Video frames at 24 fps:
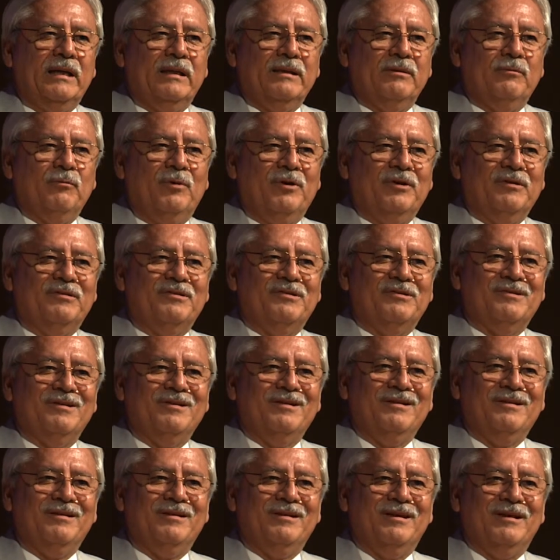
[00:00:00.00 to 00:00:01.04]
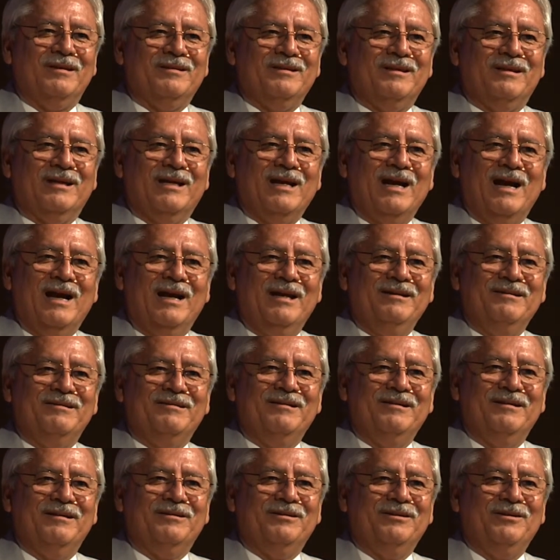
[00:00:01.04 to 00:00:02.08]
was that the guys
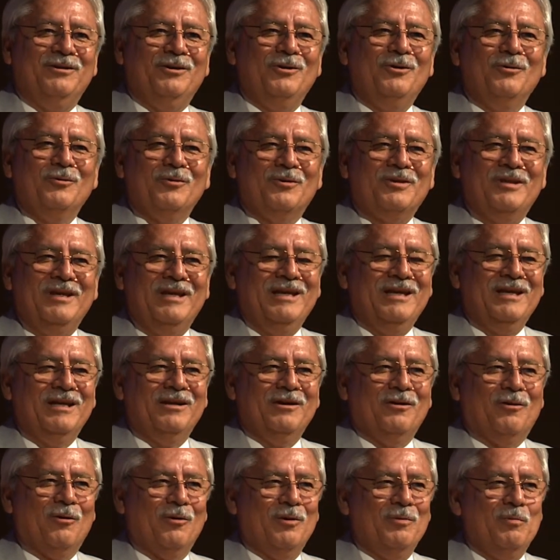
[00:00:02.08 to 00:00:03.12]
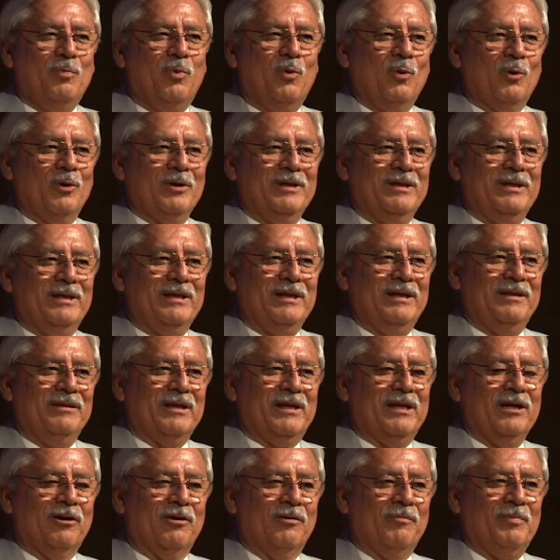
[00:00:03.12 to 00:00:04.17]
that you don't think are important in the
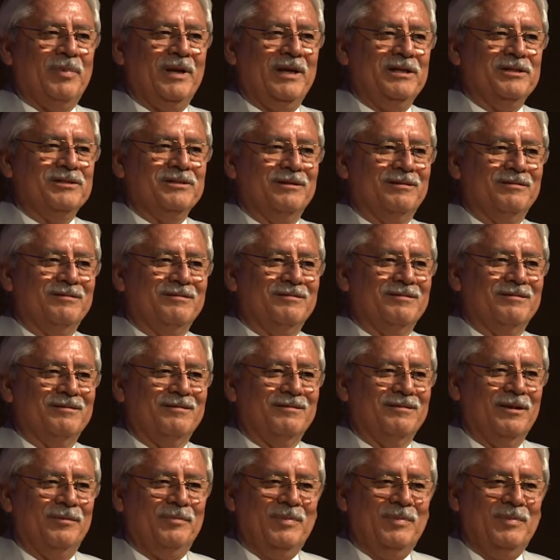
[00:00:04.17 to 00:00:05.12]
care of patients, the